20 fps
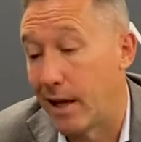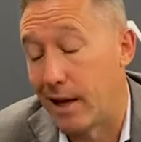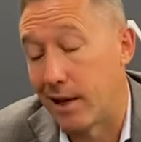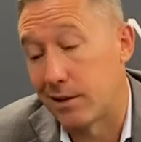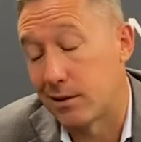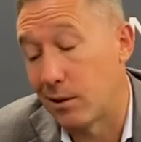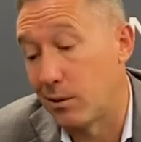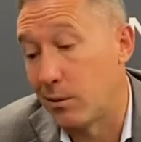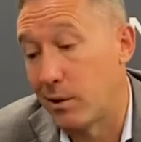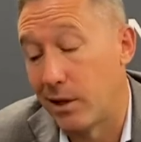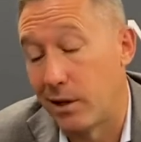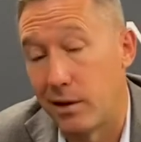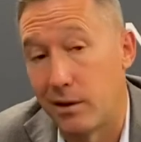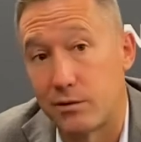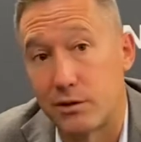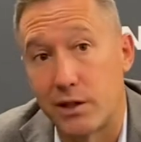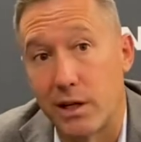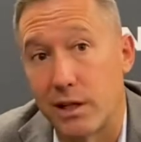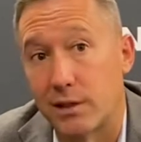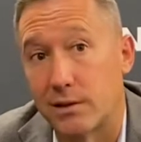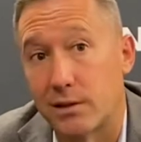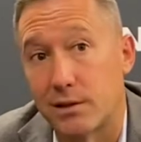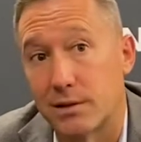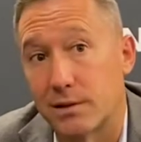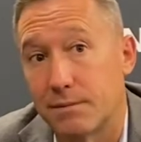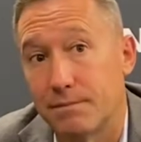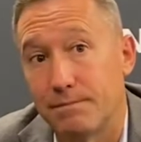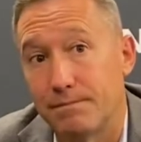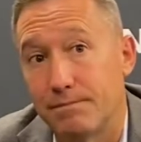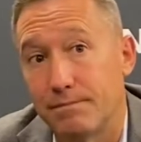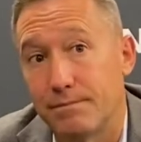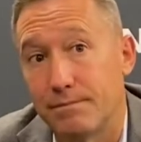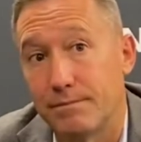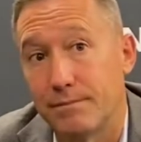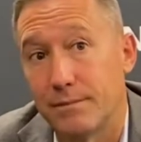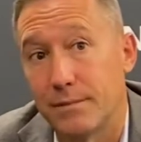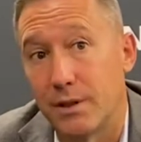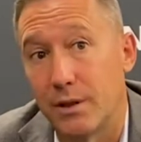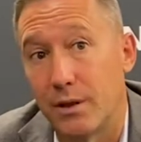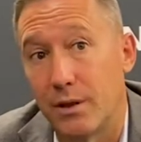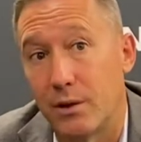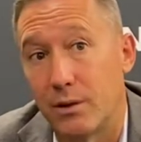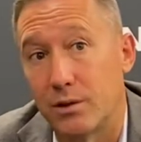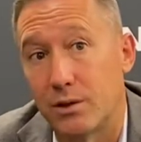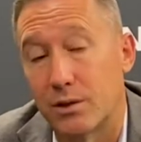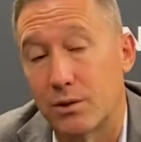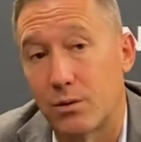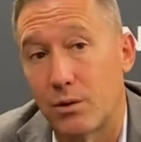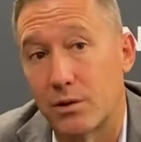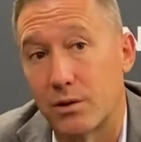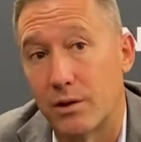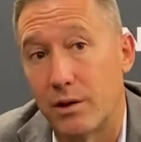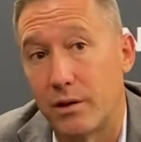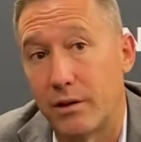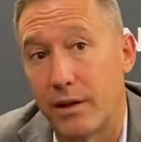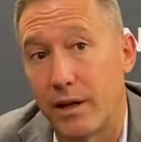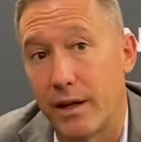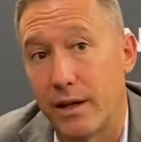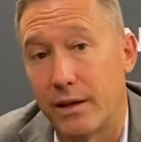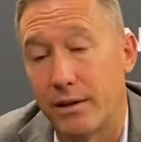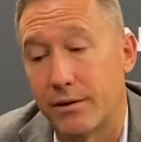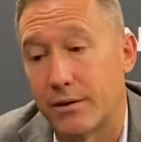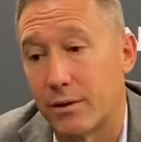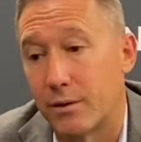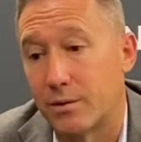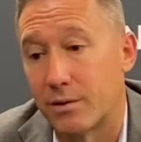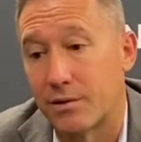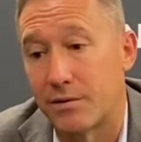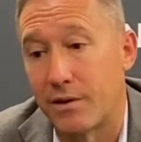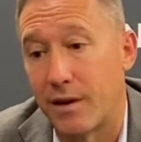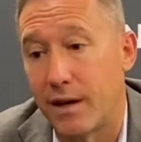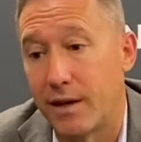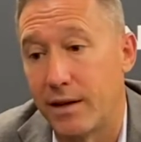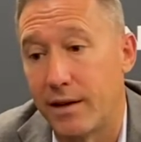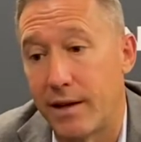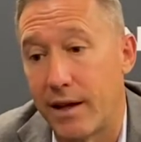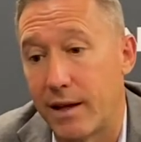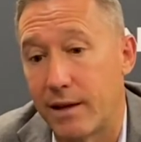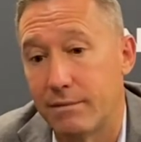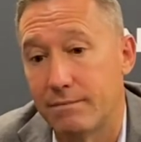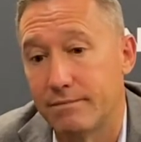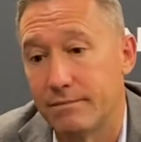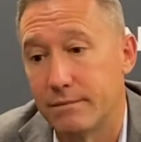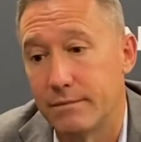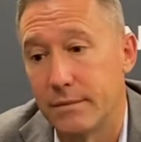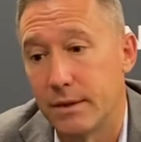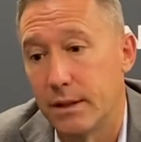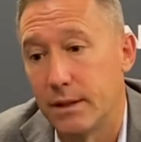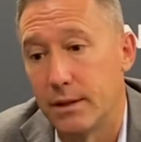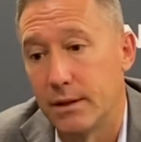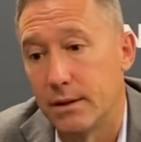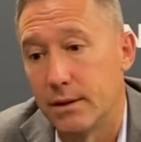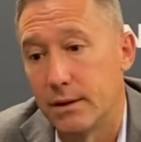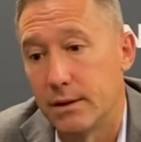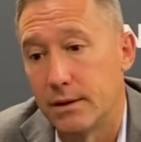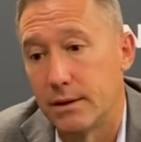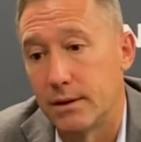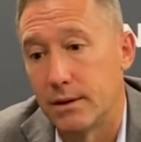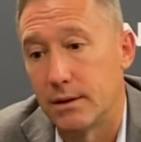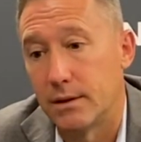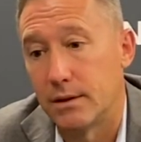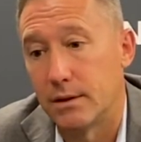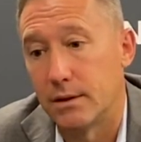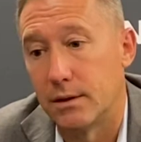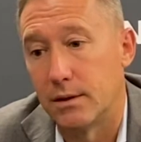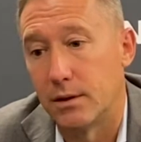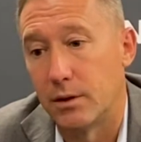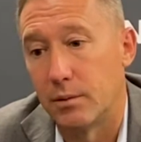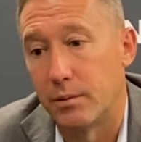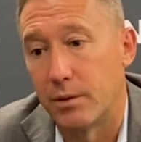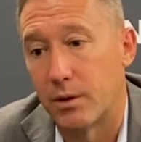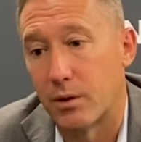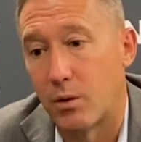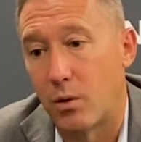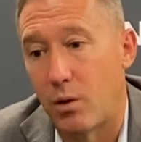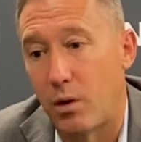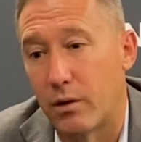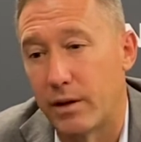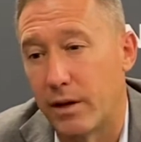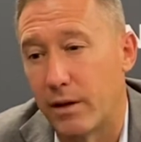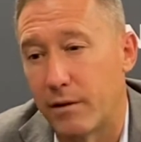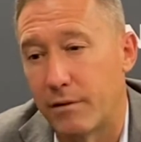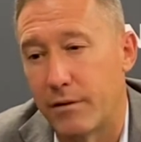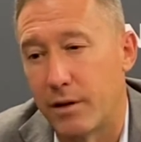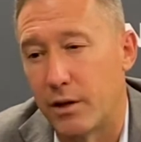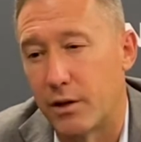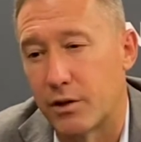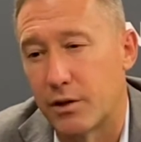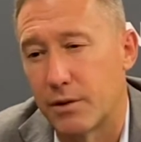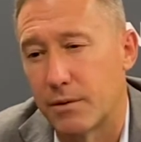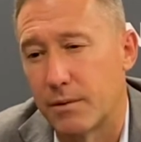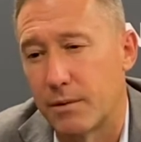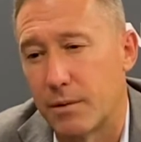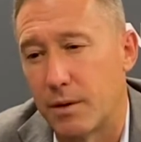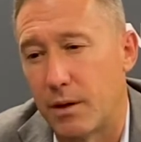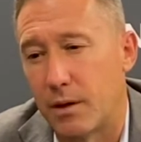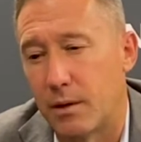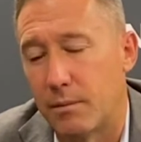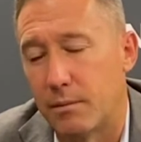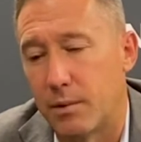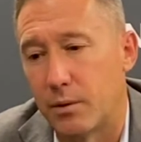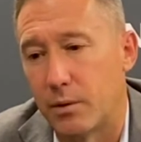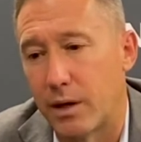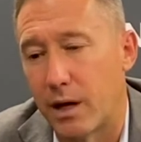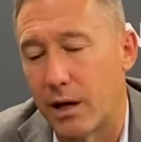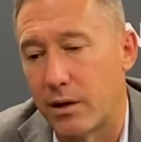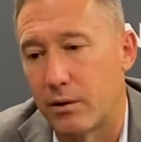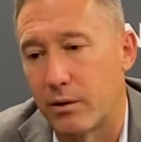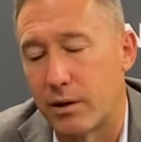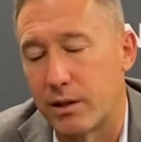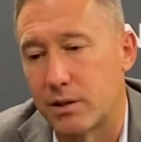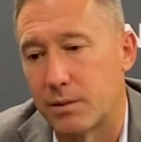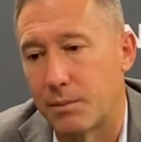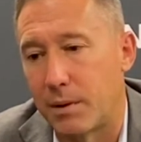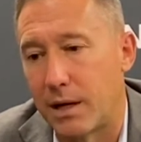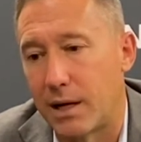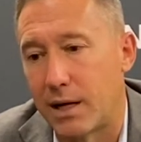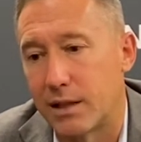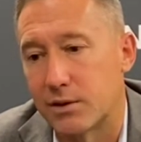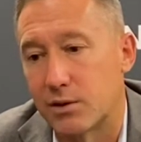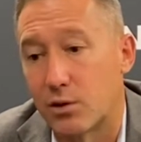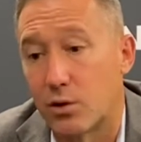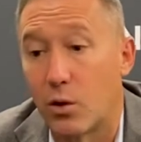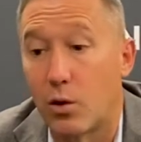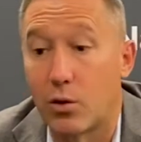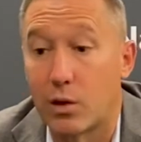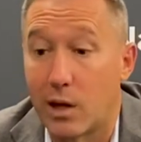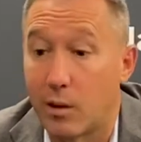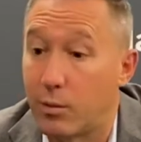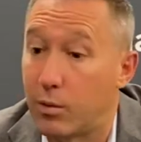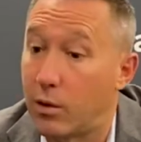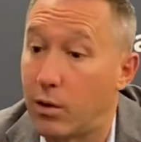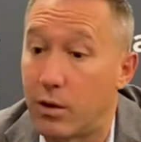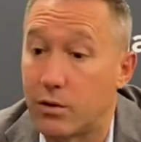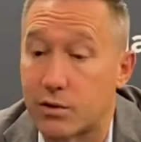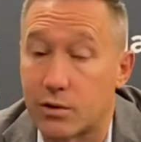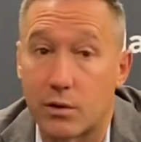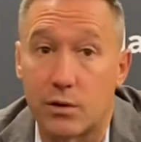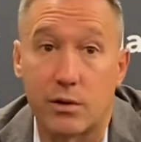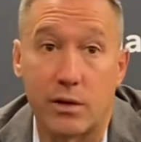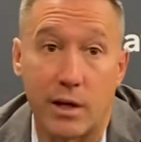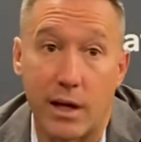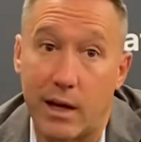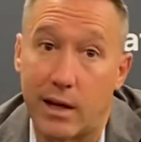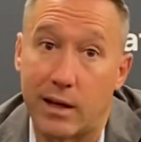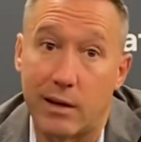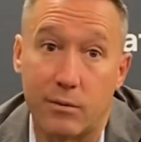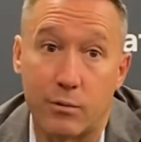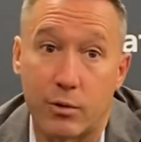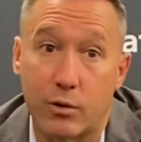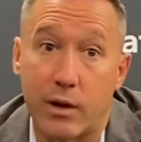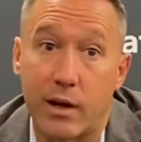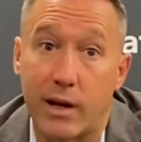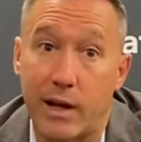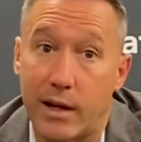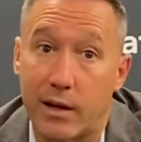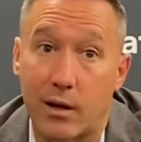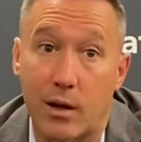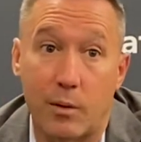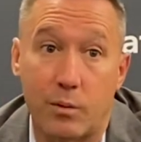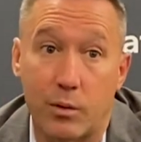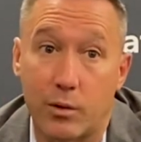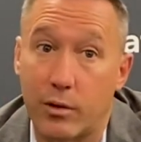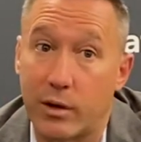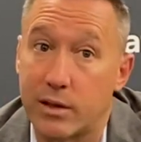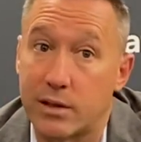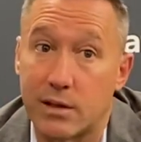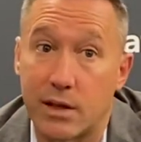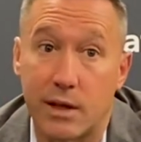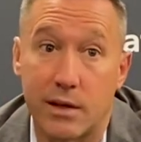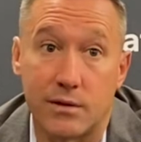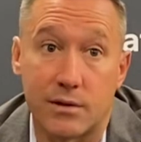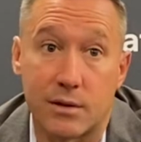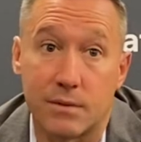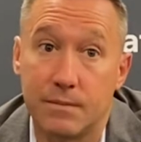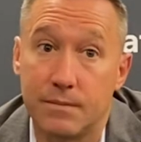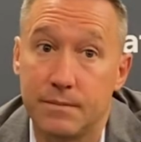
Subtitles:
I thought we had enough chances. You know, it just wasn't our day in terms of finding that little bit of quality on the finish. But we got in great spots. The goalkeeper also, you got to give him credit, had a couple great saves.